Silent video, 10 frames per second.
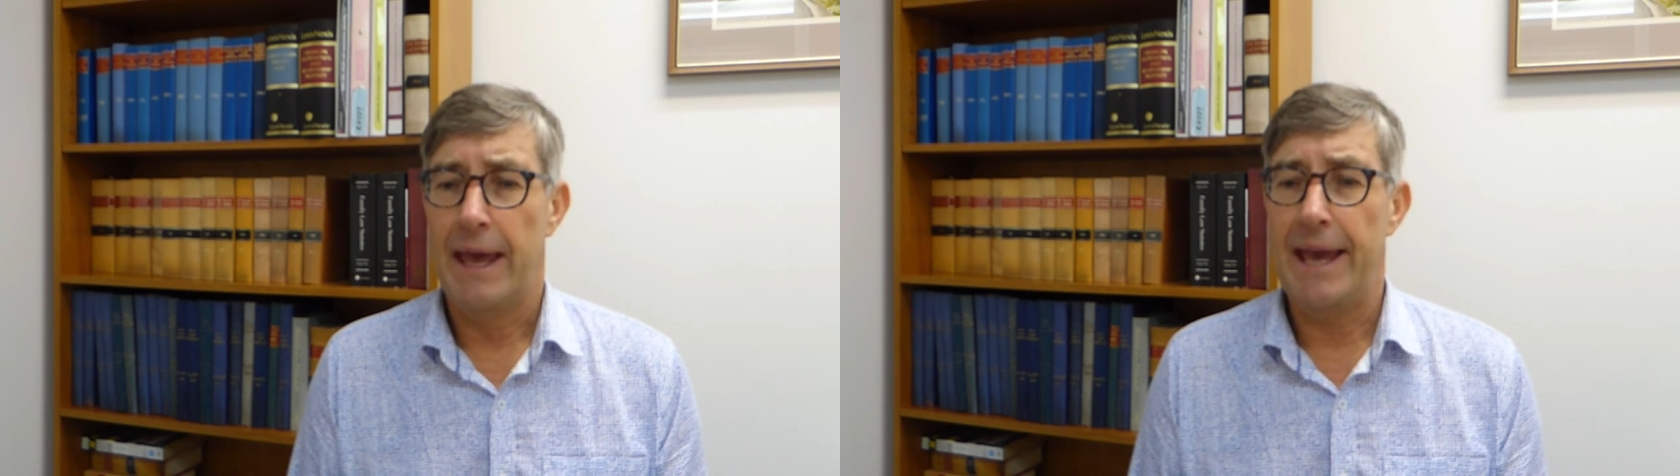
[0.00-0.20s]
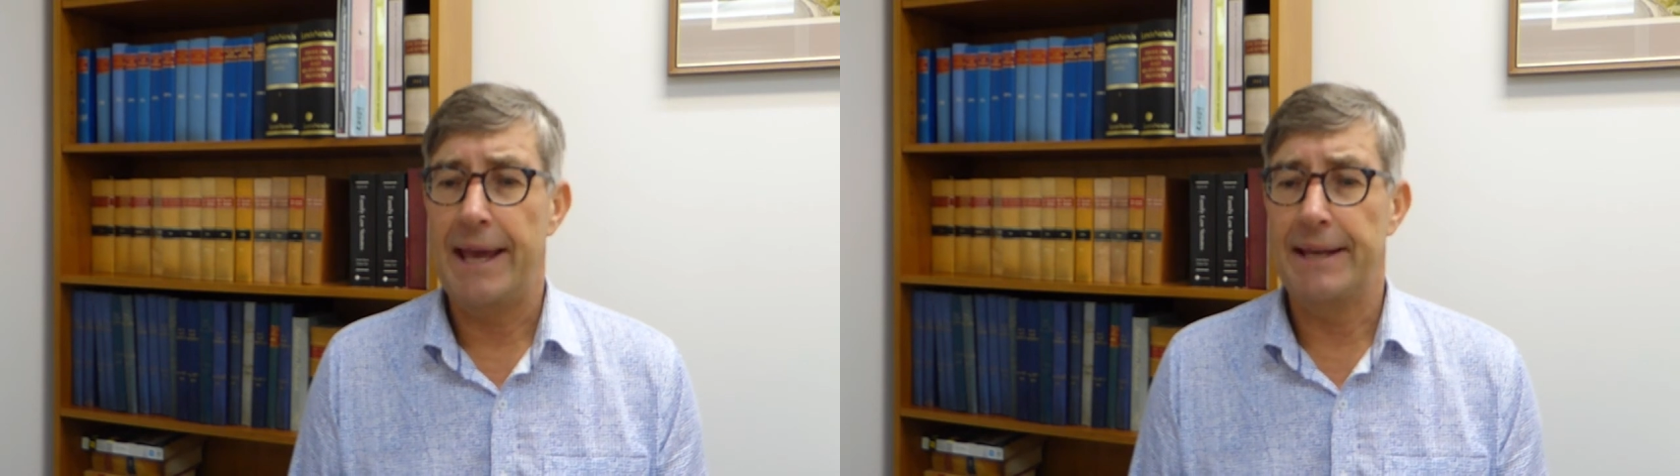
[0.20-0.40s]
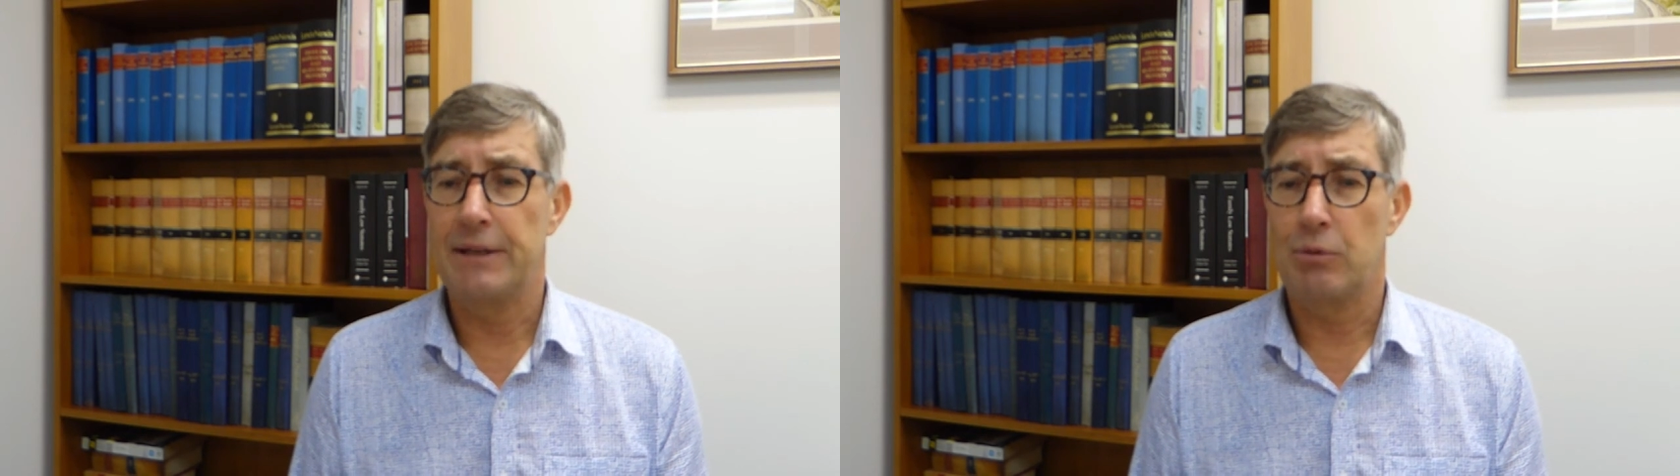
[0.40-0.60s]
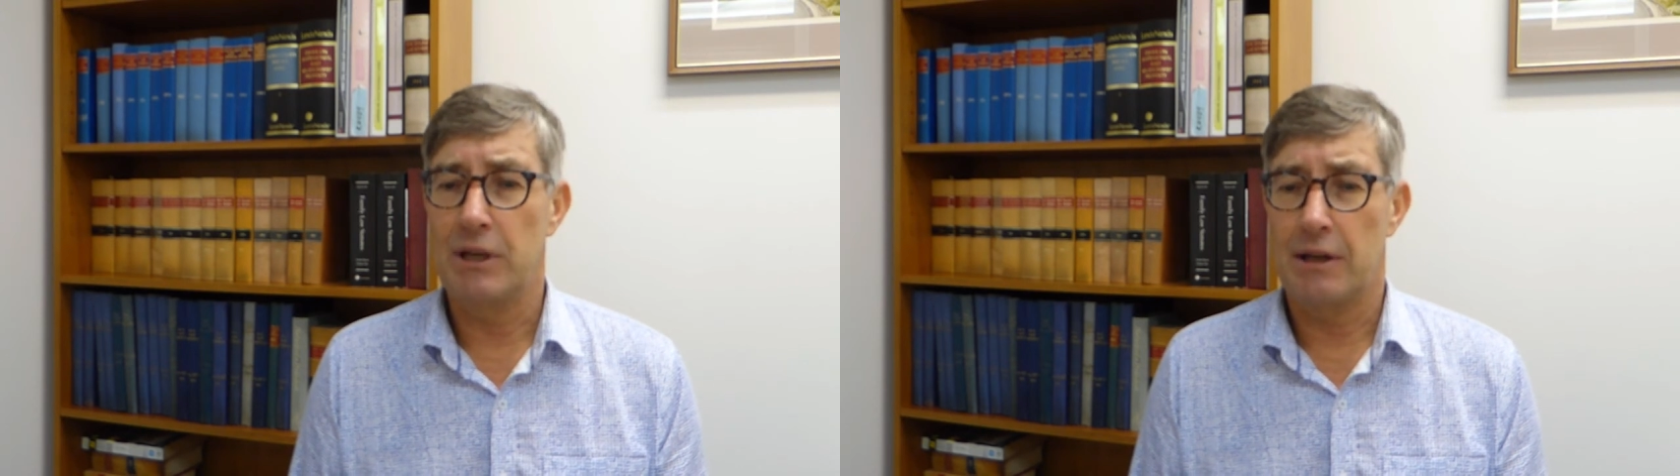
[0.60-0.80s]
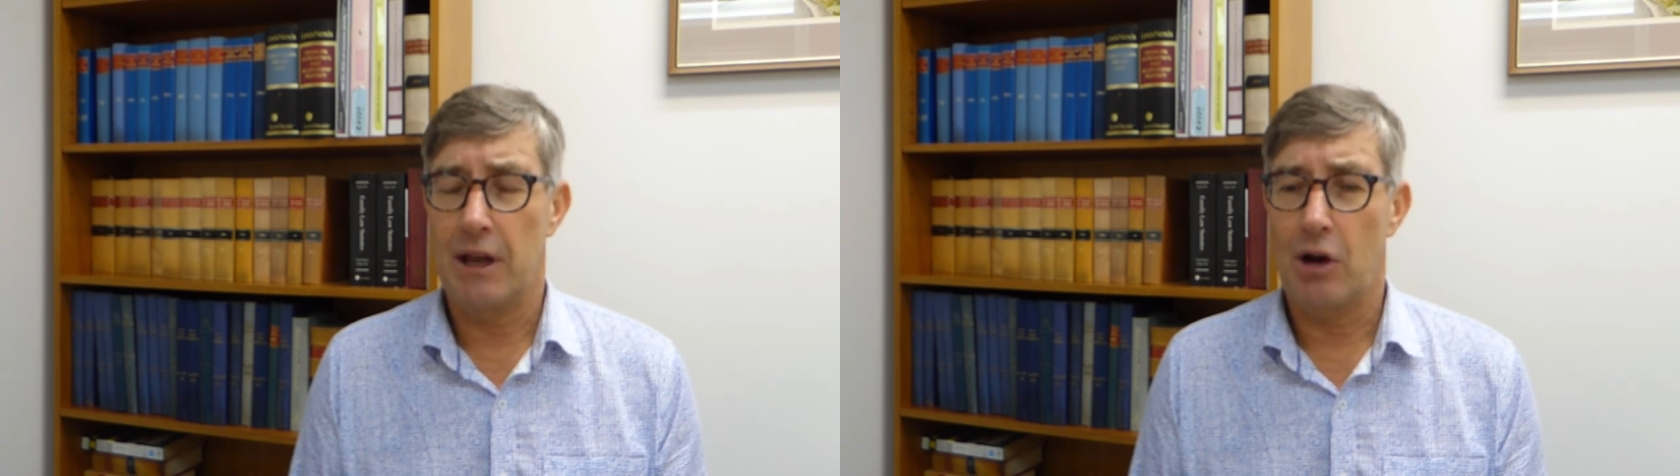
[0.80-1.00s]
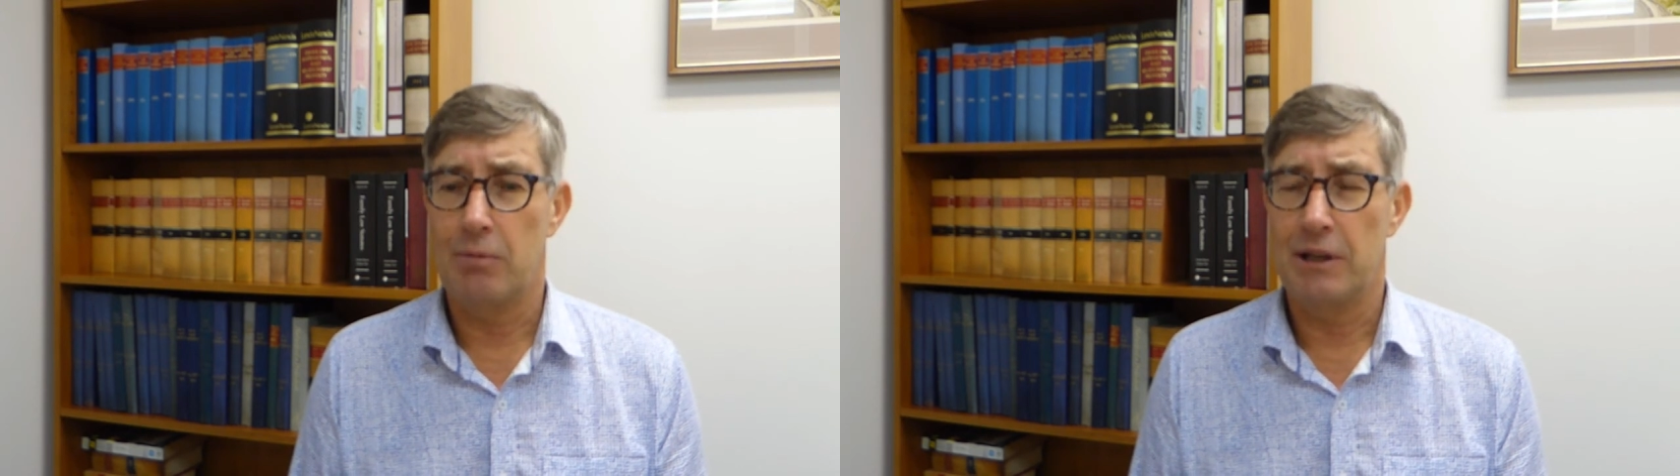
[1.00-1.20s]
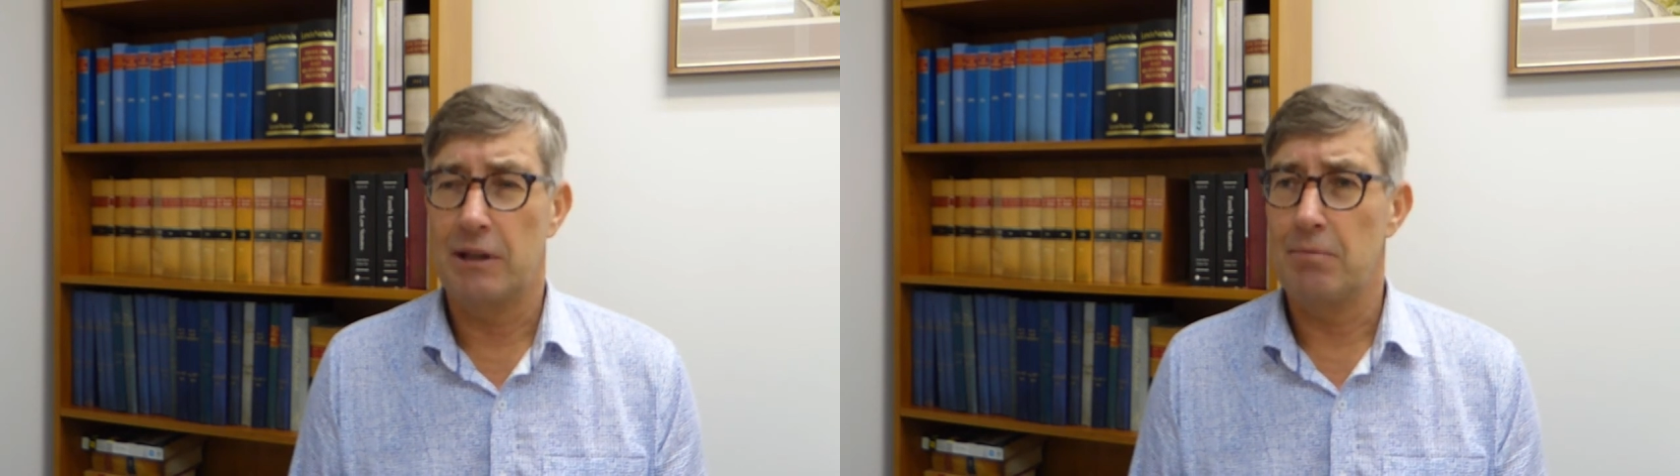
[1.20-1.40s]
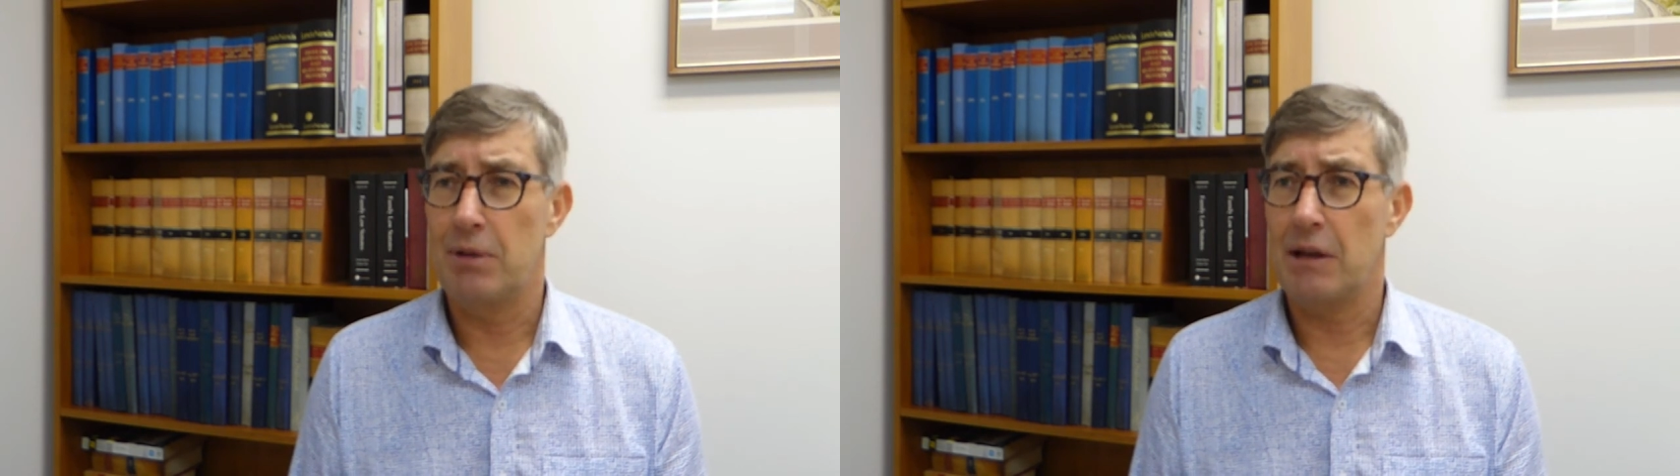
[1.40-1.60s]
and we can help get
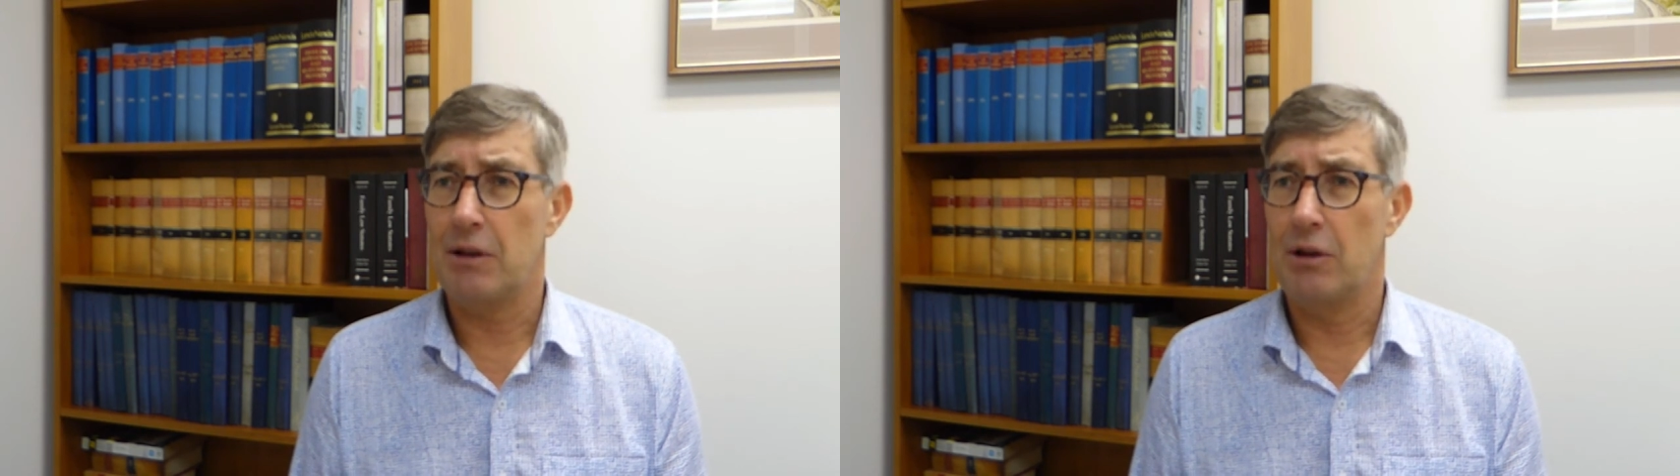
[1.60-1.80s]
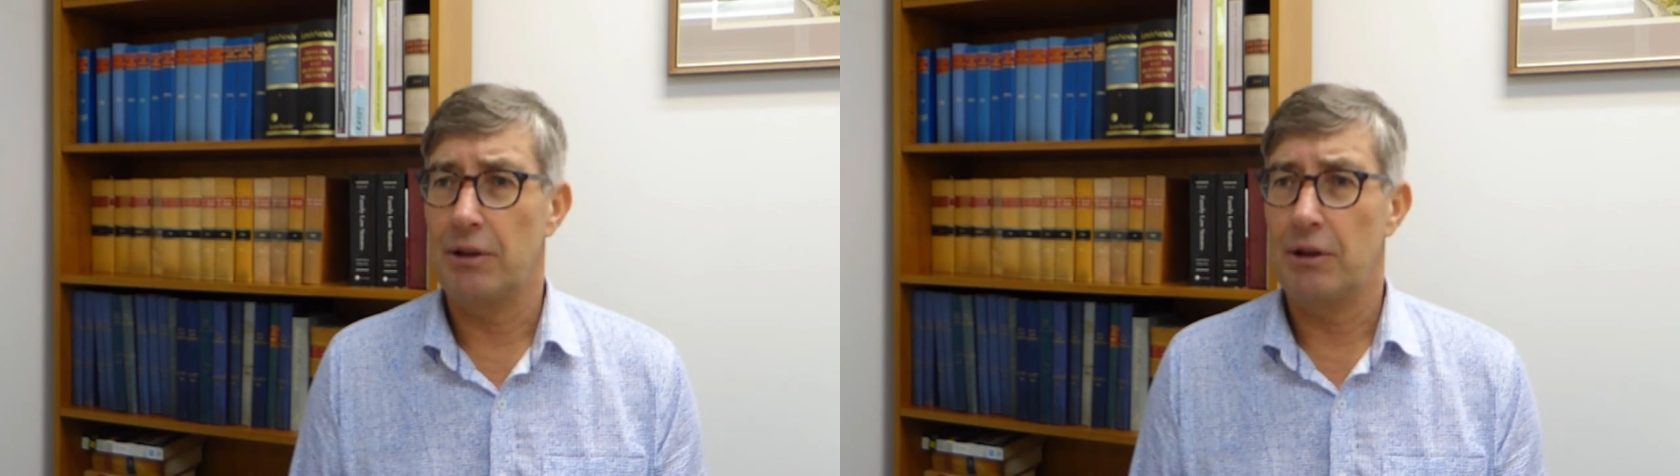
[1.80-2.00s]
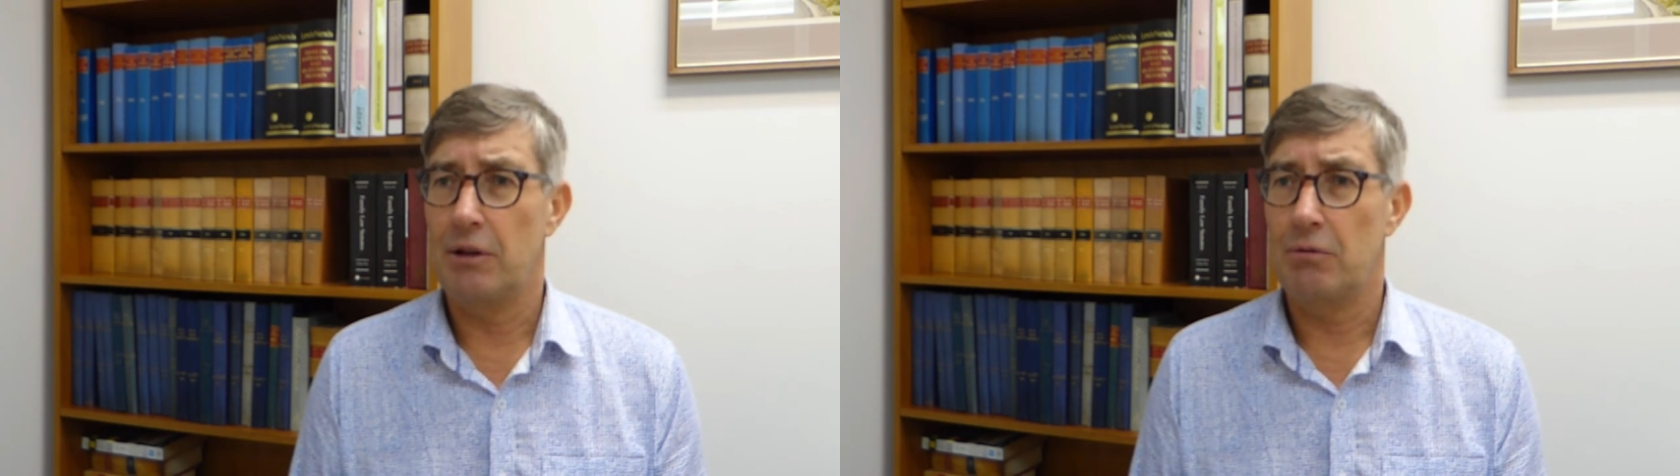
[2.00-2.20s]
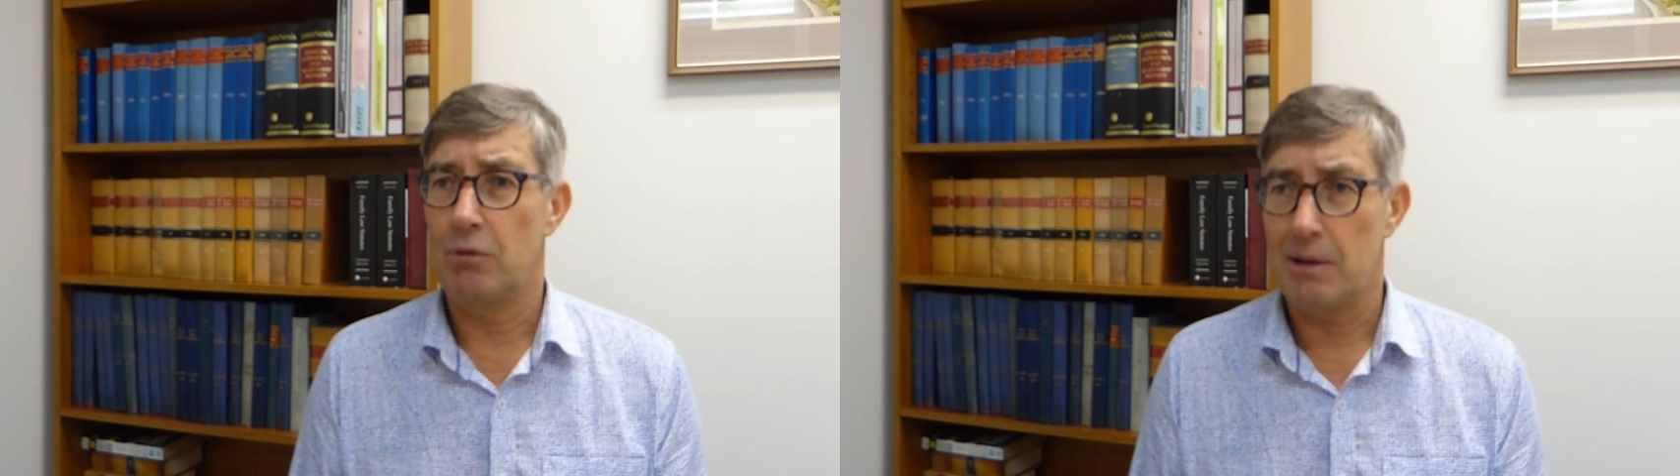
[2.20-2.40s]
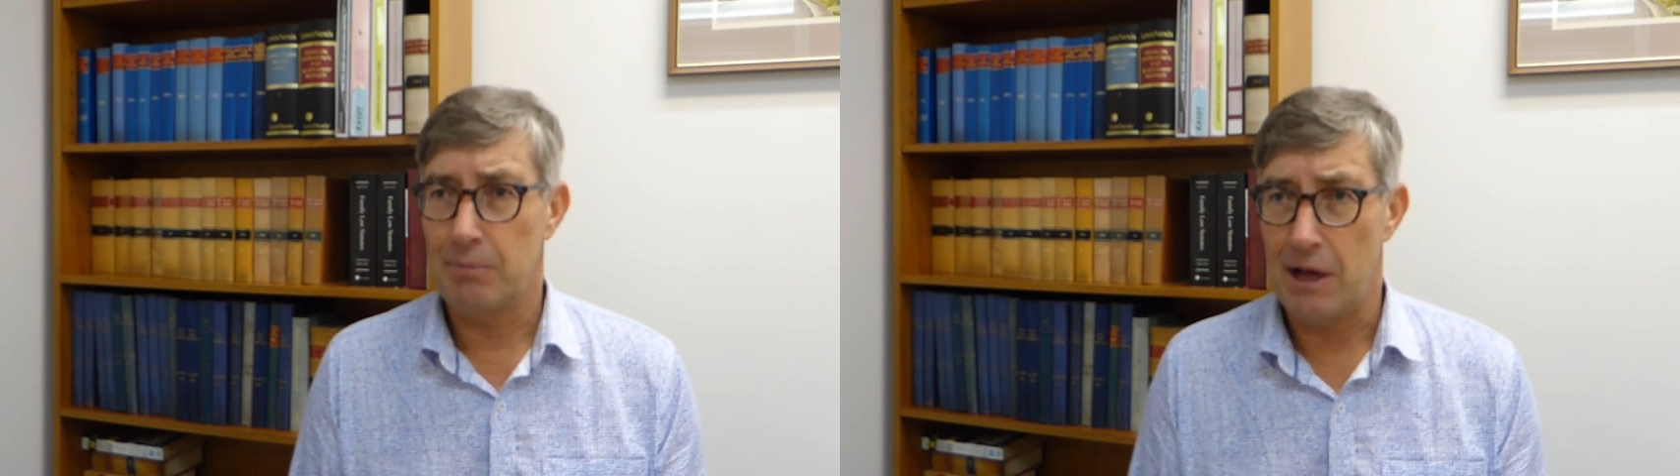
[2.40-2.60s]
them back on the right